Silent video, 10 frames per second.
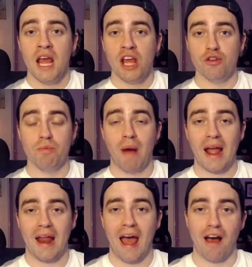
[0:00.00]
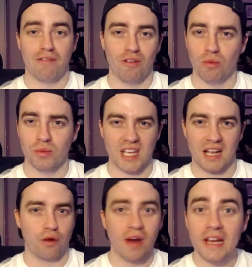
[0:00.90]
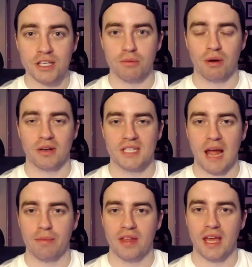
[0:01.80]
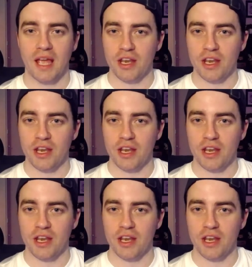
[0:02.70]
you might have almost like a razor burn type thing,